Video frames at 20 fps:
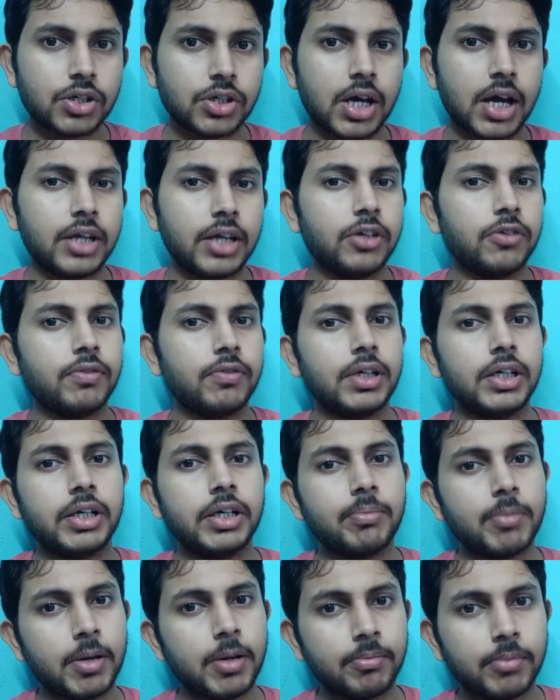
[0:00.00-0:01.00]
and you will
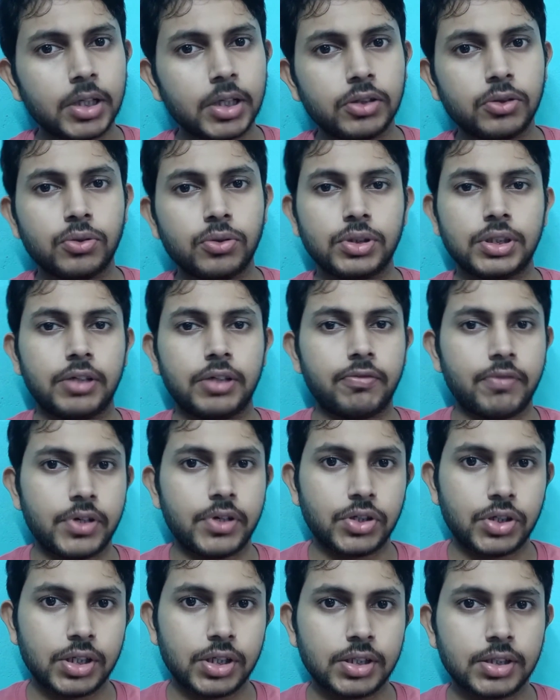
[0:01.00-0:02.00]
remember those
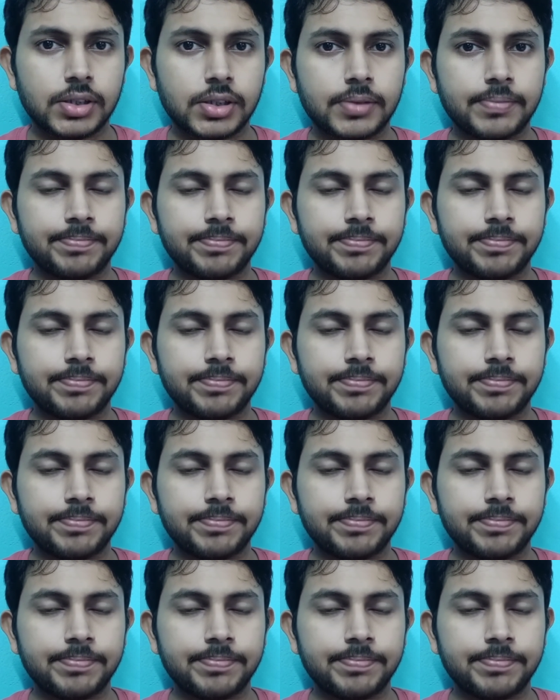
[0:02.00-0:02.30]
equations.